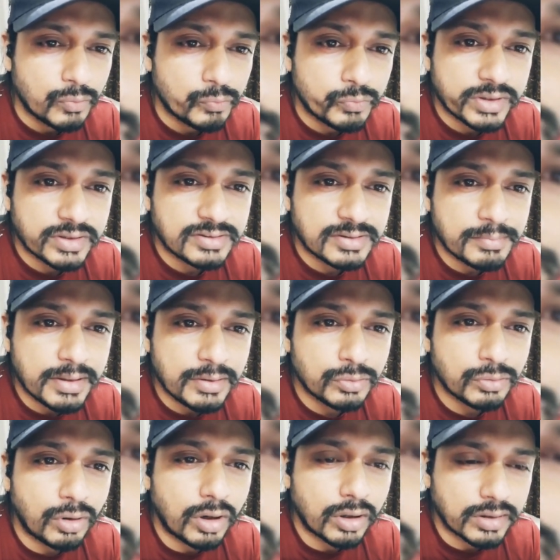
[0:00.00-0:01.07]
We estimate
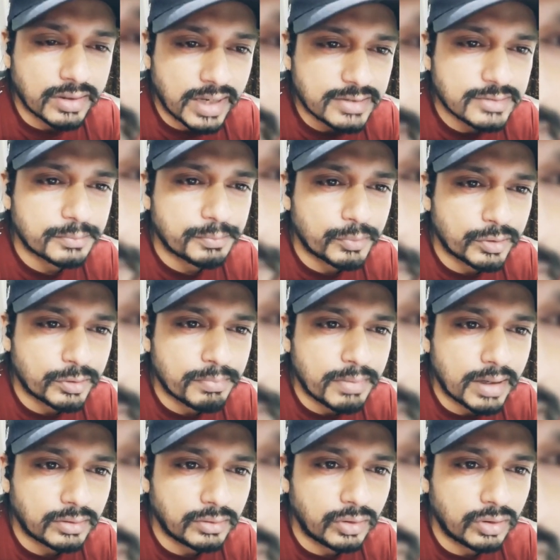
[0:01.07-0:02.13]
to organize the product
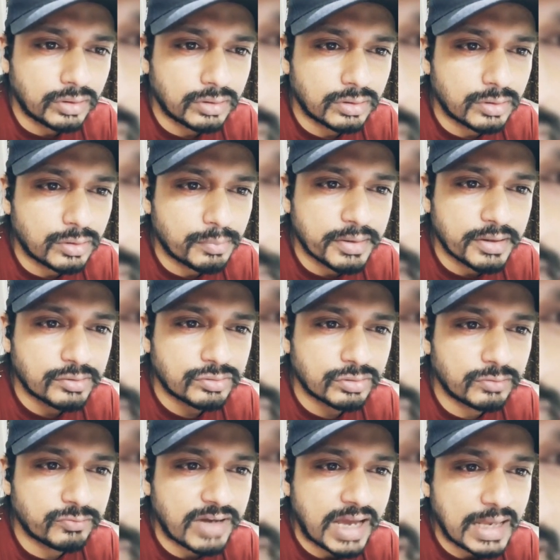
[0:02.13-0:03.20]
backlog, based
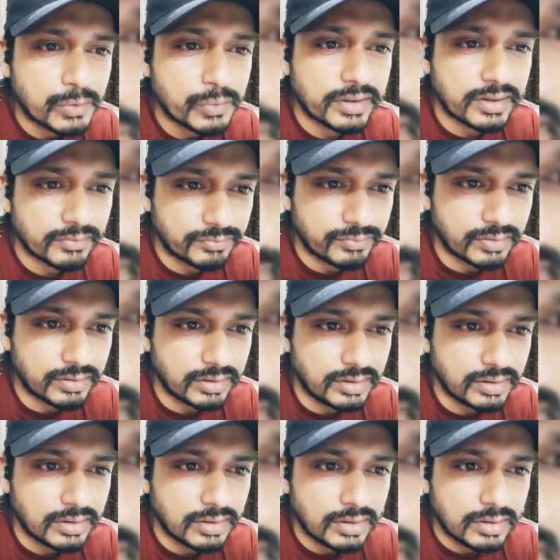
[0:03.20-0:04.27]
on value and
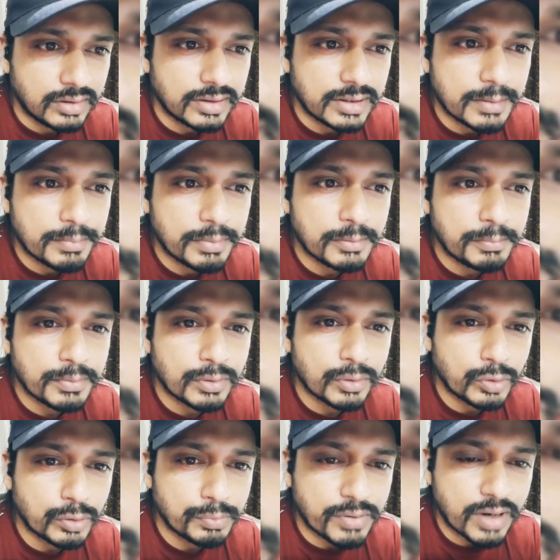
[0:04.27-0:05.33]
effort, enable PO
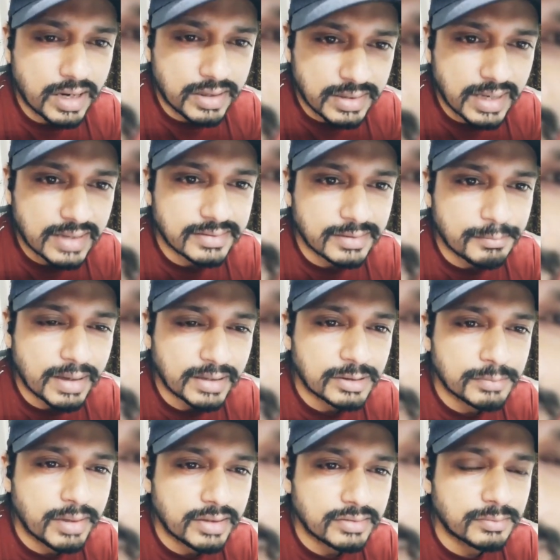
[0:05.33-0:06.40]
to prioritize and
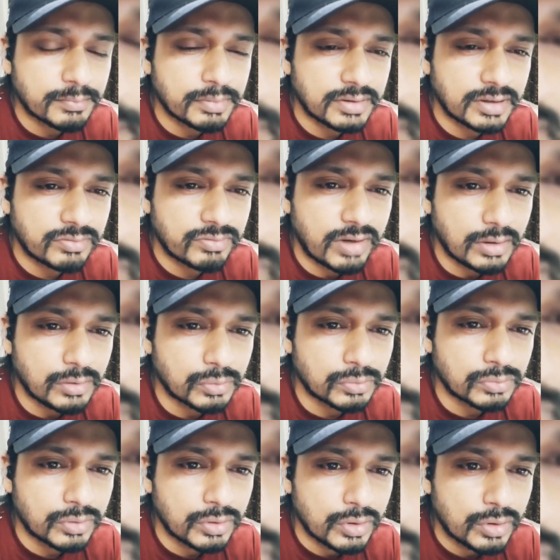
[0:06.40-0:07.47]
maximize the business value.
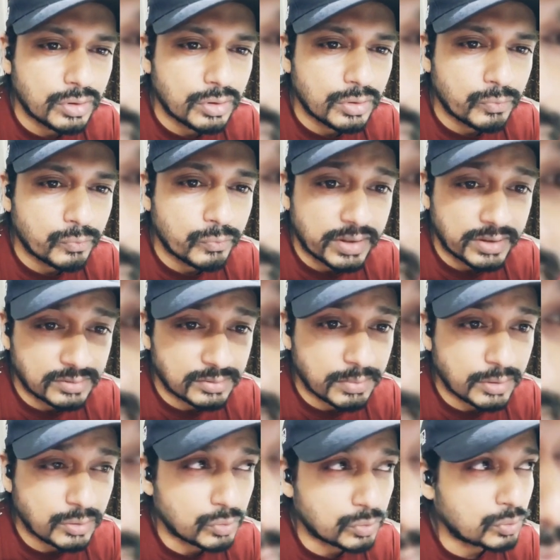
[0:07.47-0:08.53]
We
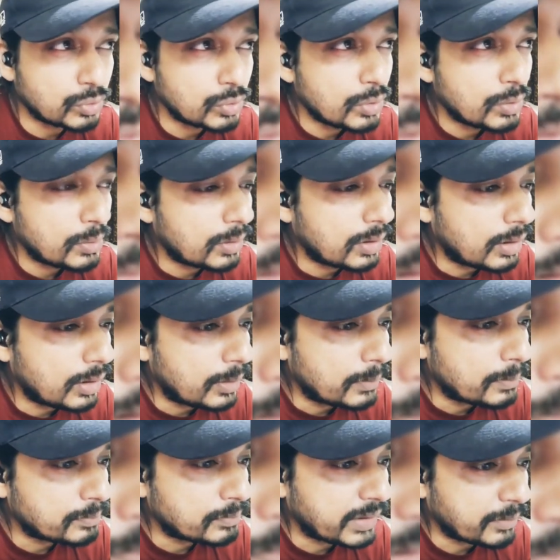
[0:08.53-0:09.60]
estimate to
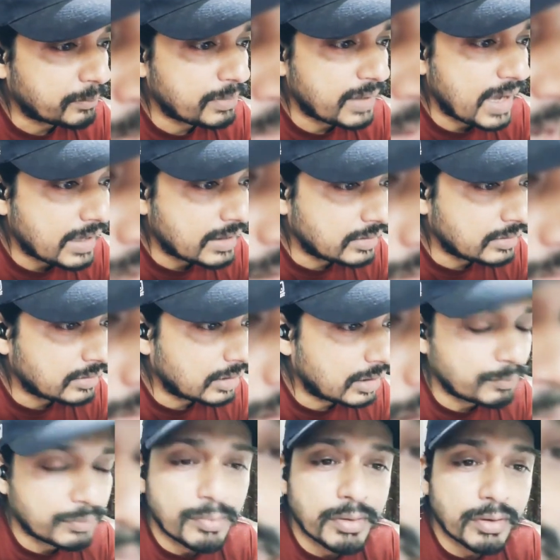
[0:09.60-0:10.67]
plan the
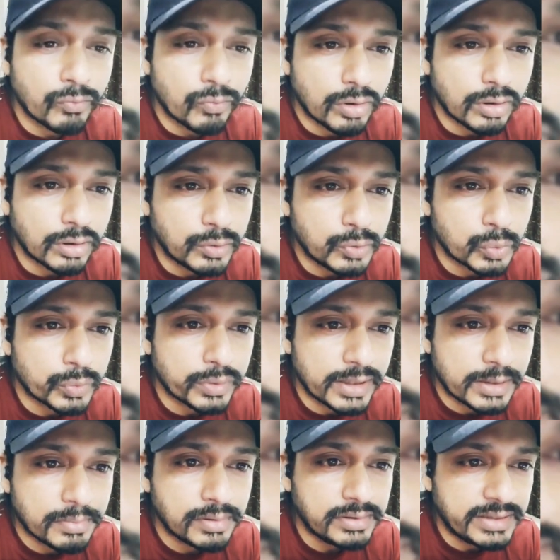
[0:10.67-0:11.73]
upcoming work to
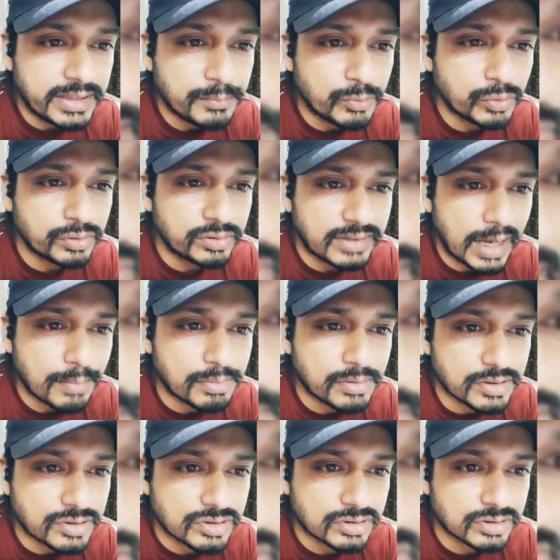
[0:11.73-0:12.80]
enable team to
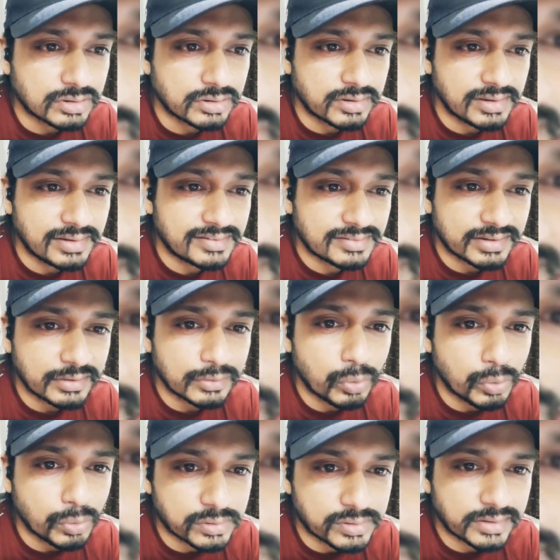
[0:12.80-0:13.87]
establish realistic
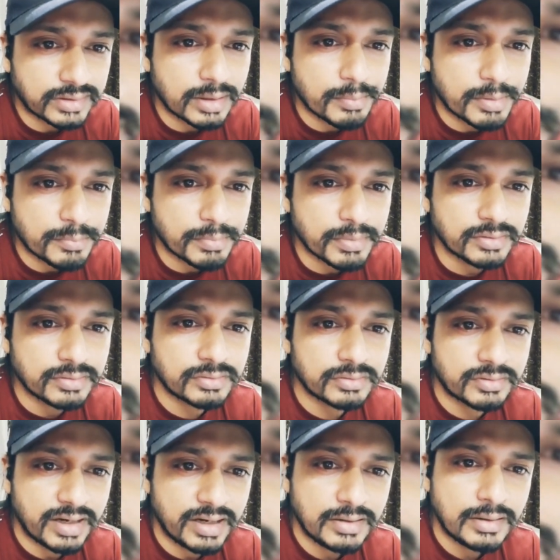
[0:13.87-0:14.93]
goals and commitments,
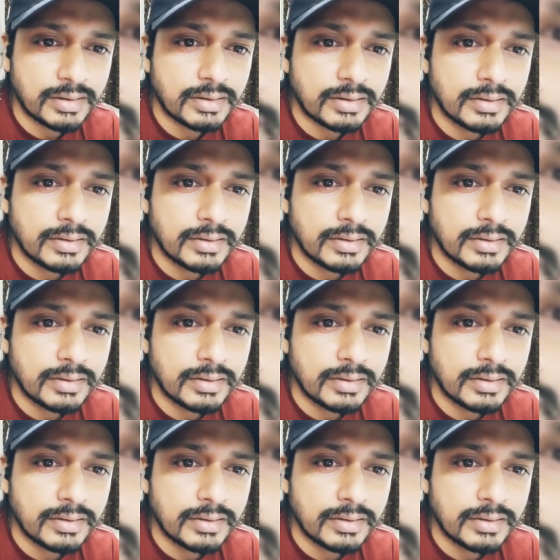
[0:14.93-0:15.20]
right?